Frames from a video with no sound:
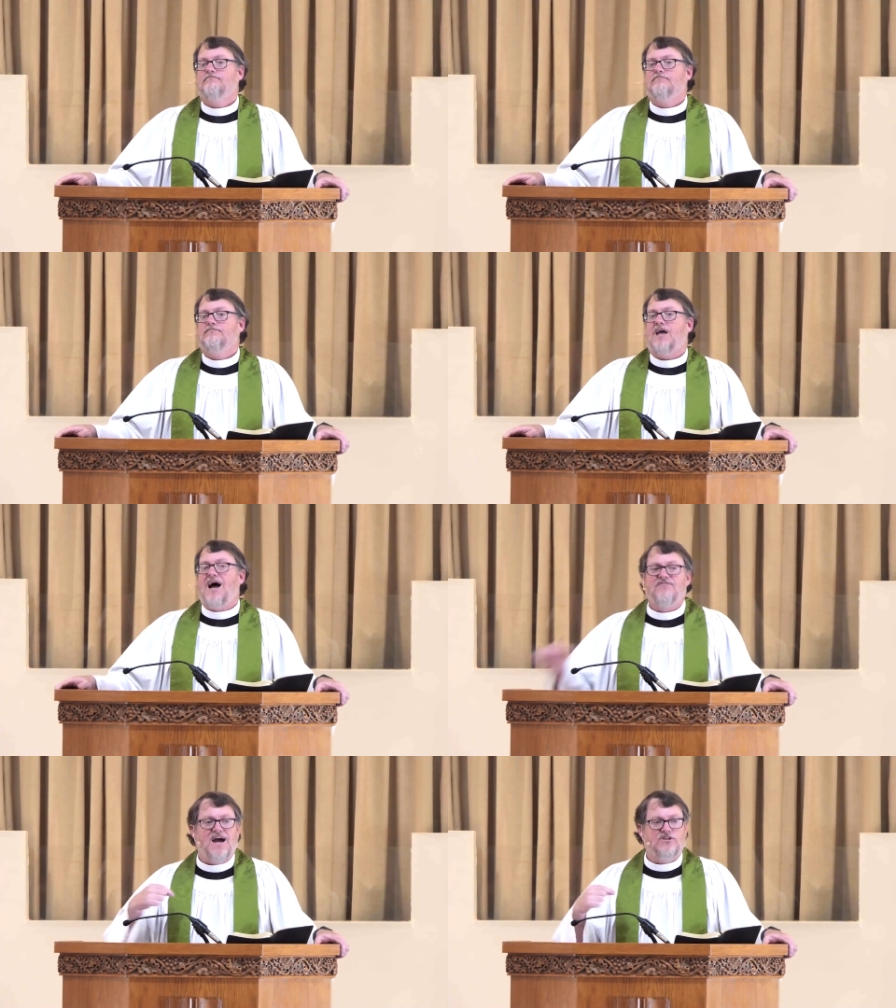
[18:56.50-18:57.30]
I've
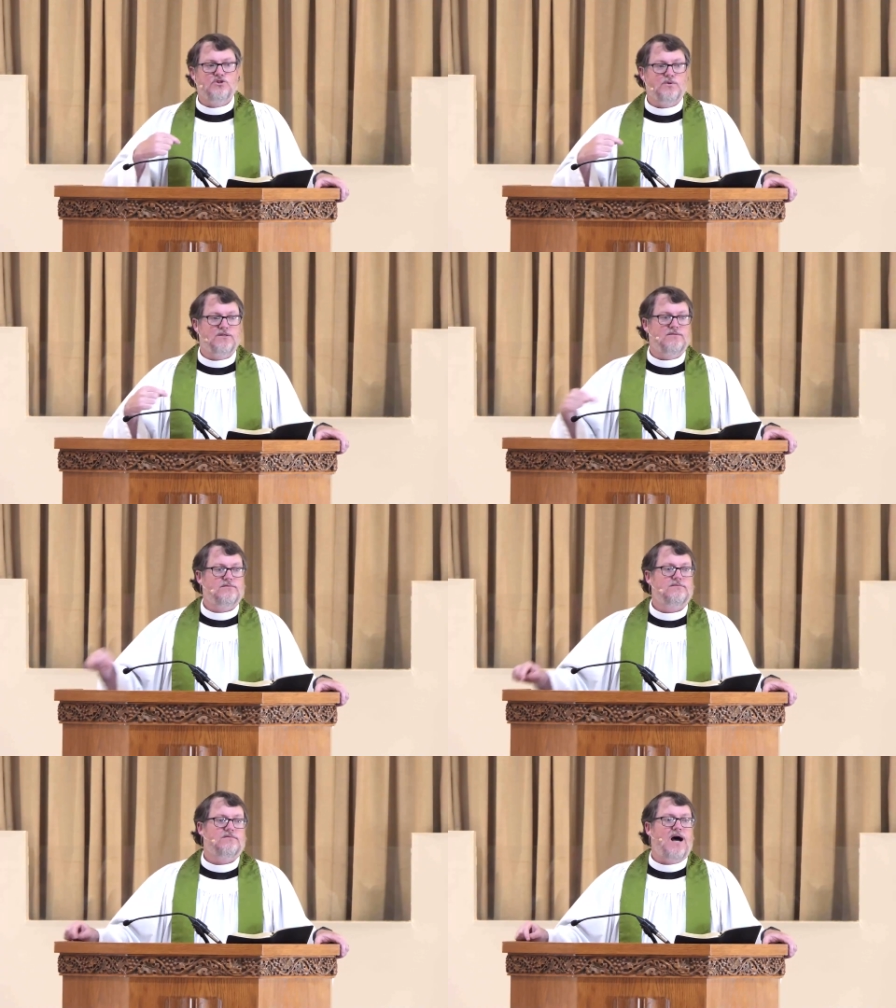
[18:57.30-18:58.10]
got to do it.
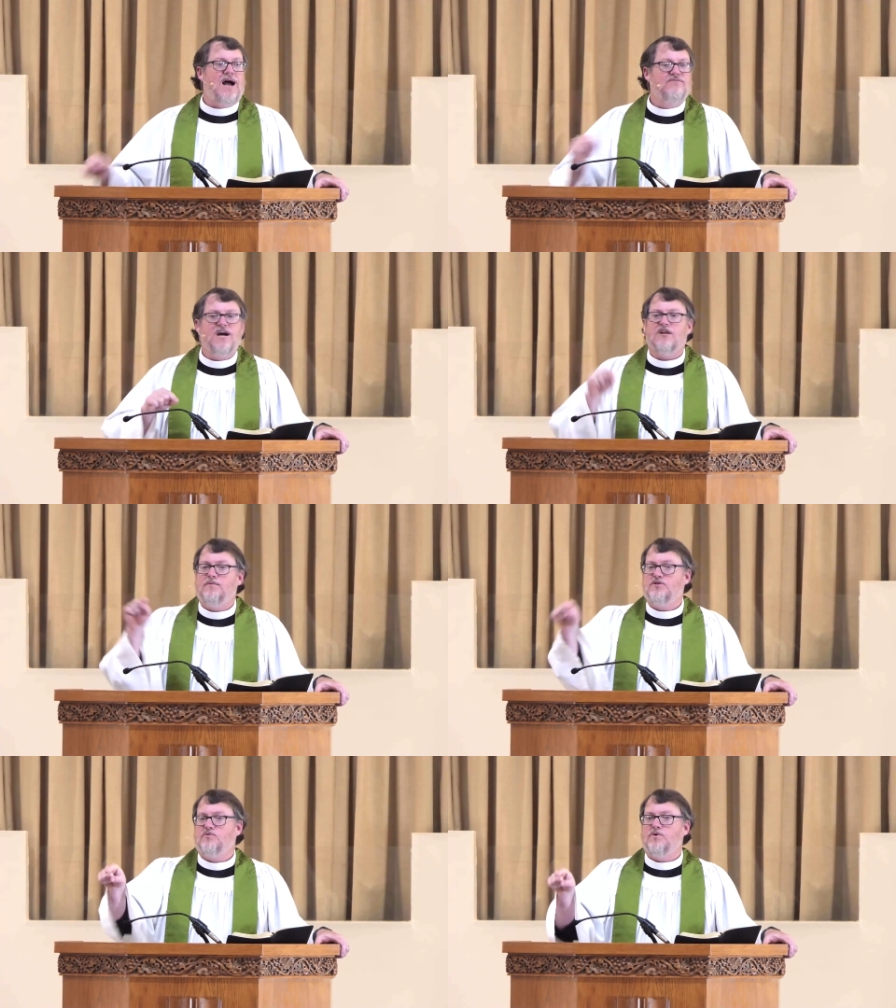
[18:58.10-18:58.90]
I've got to be
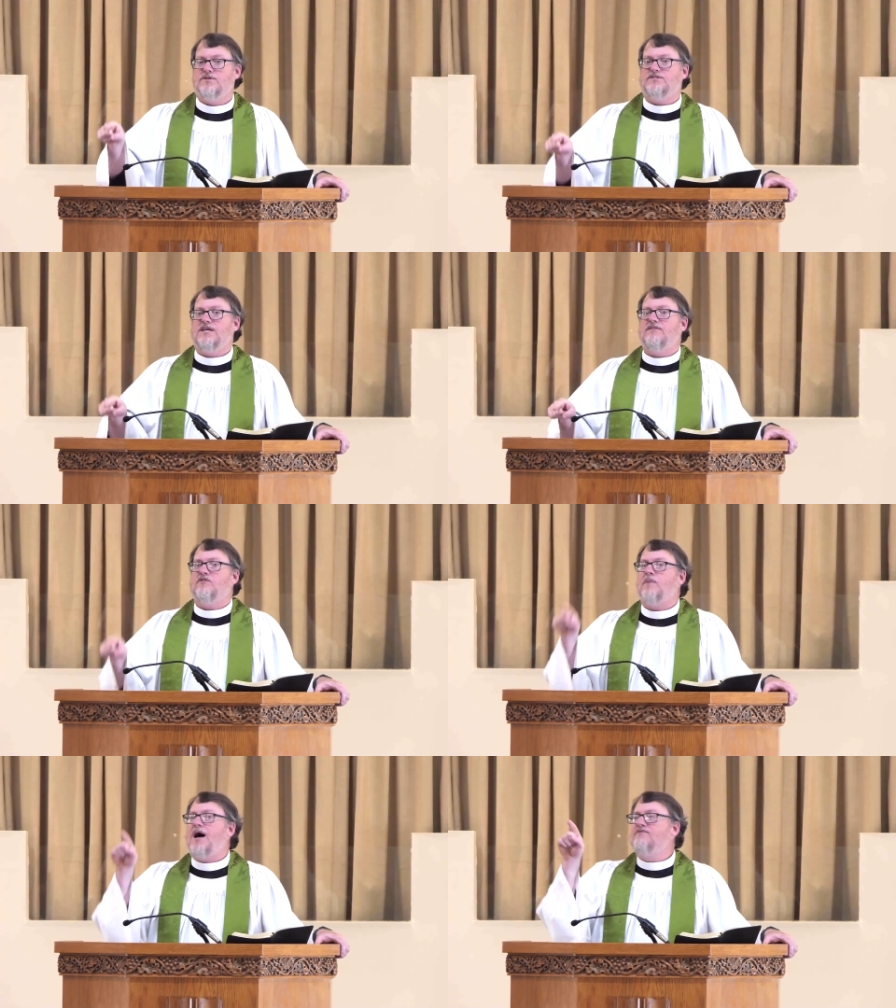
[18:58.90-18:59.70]
the one to save them.
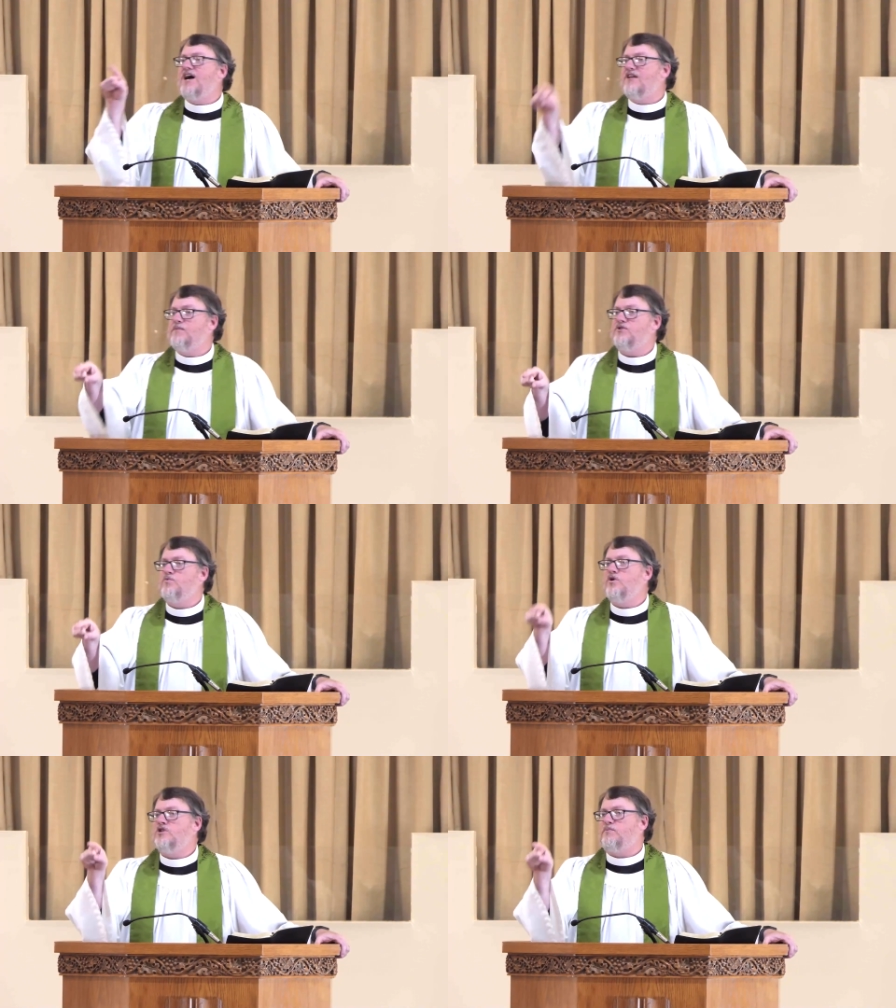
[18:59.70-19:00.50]
I've got to be the
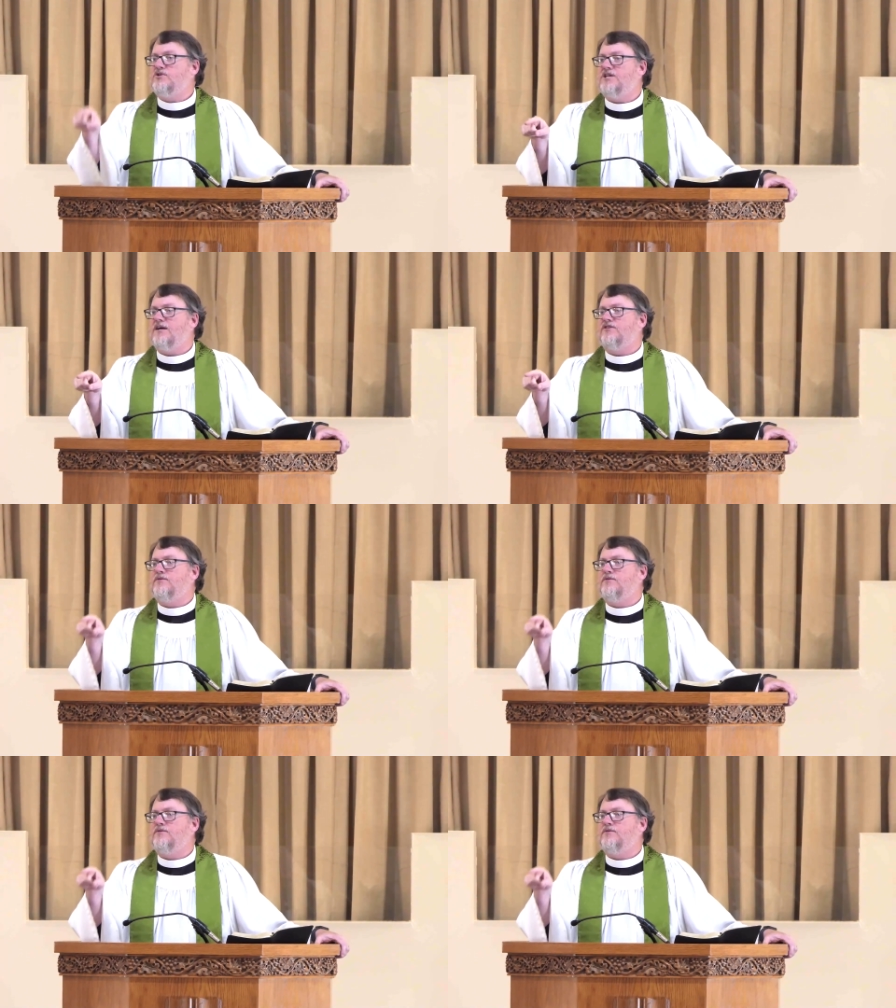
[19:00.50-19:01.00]
one to protect them